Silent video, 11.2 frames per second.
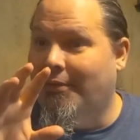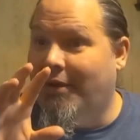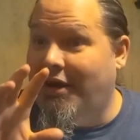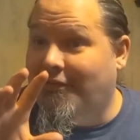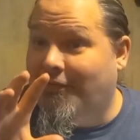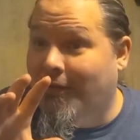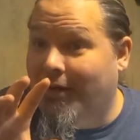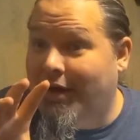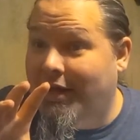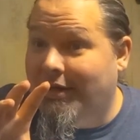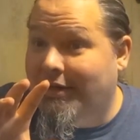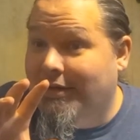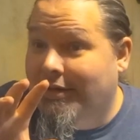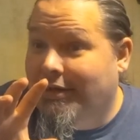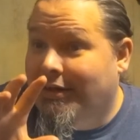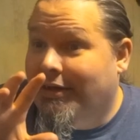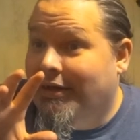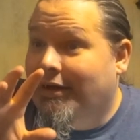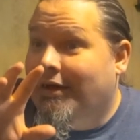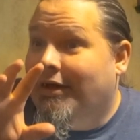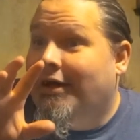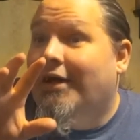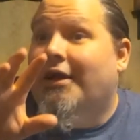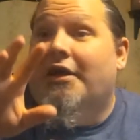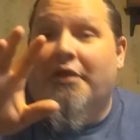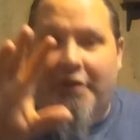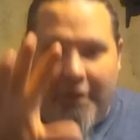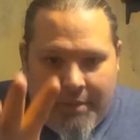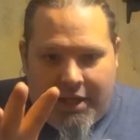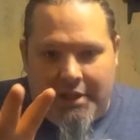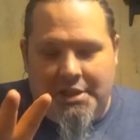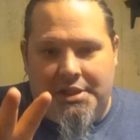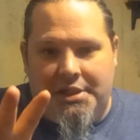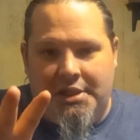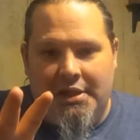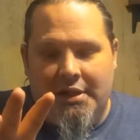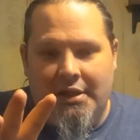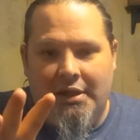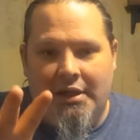wait for it, the mists.